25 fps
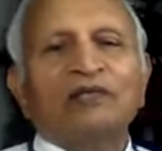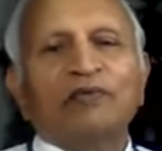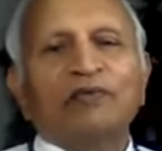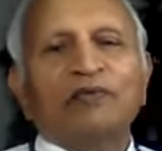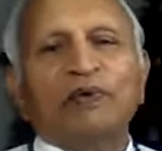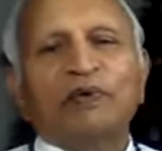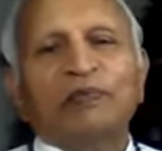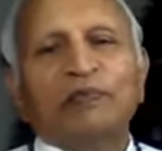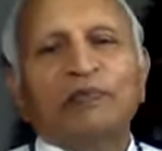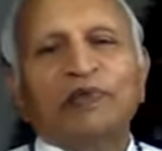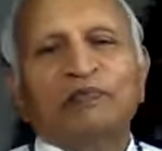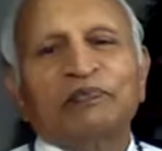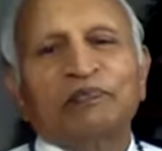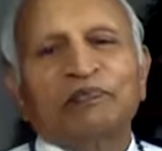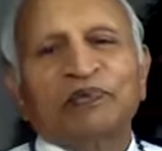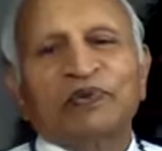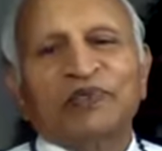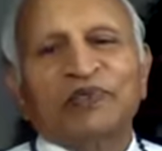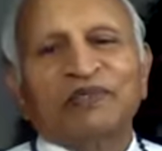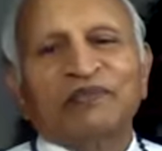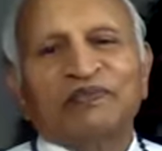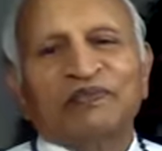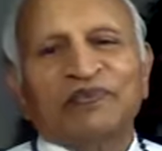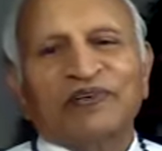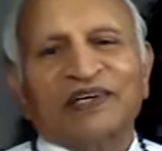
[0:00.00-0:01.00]
will be
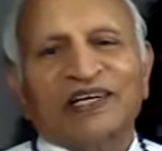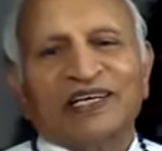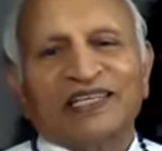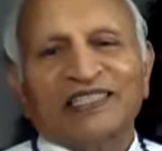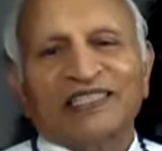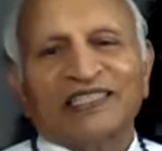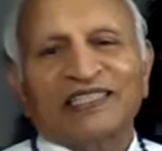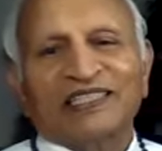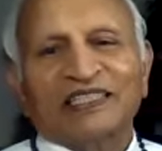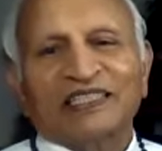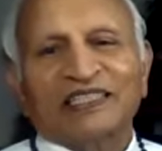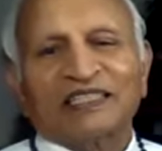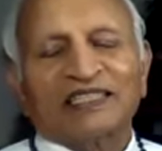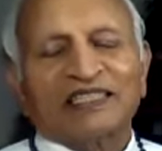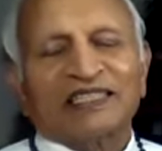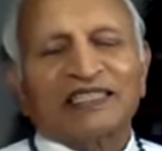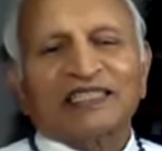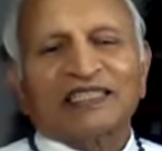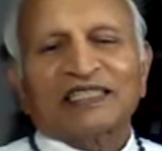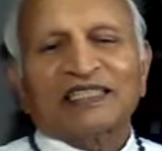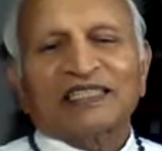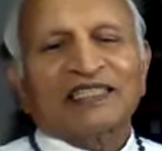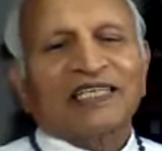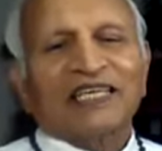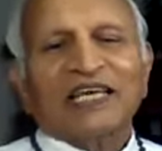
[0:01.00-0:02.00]
purified.
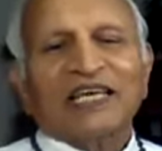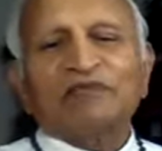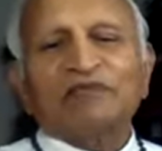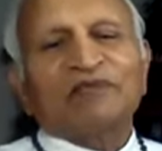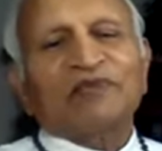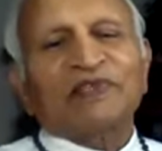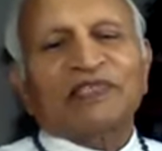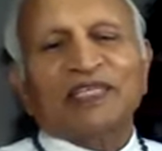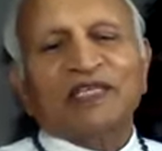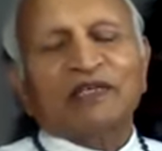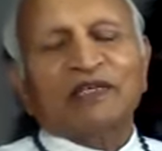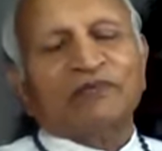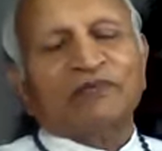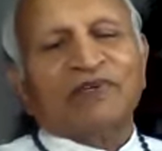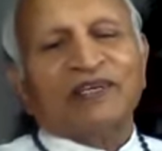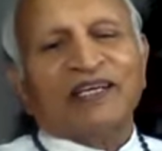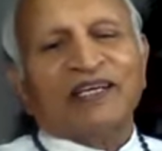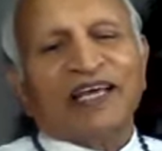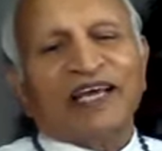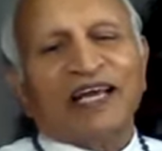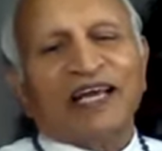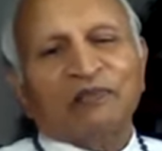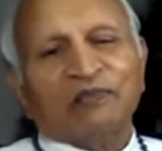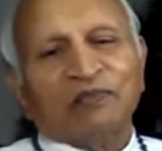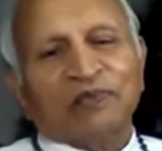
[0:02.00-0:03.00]
Everything will
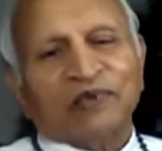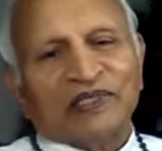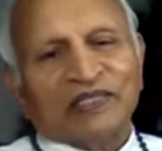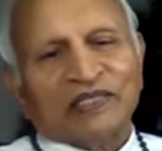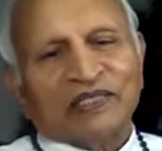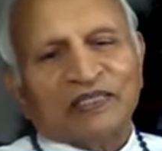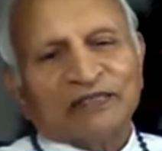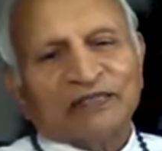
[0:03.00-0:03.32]
happen.